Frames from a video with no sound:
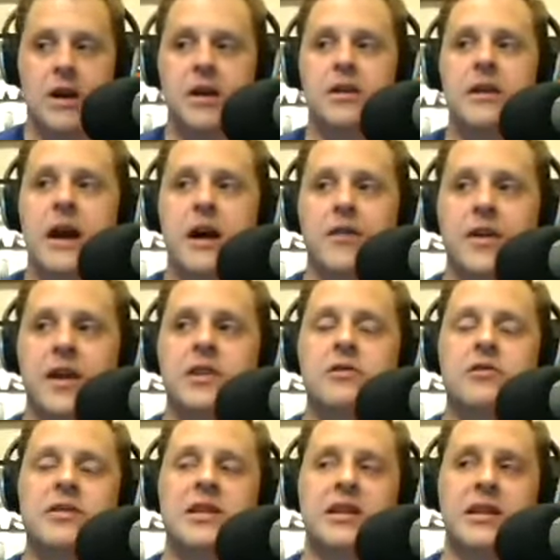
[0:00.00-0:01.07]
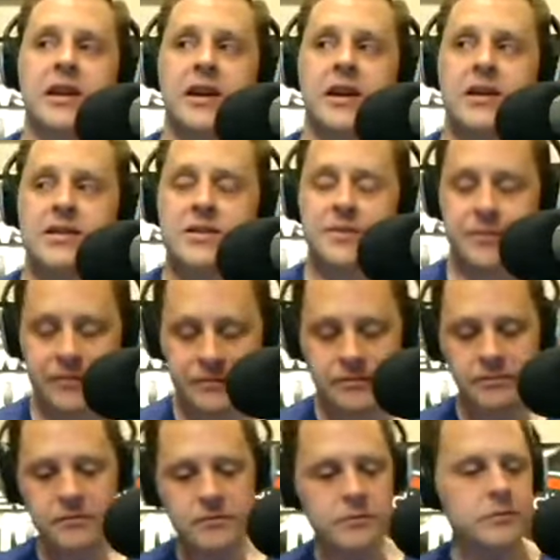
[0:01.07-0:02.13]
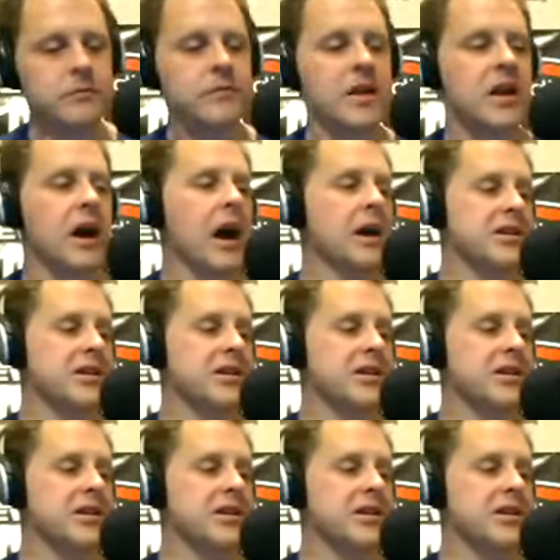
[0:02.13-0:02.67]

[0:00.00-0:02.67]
Now, the interesting thing is, uh,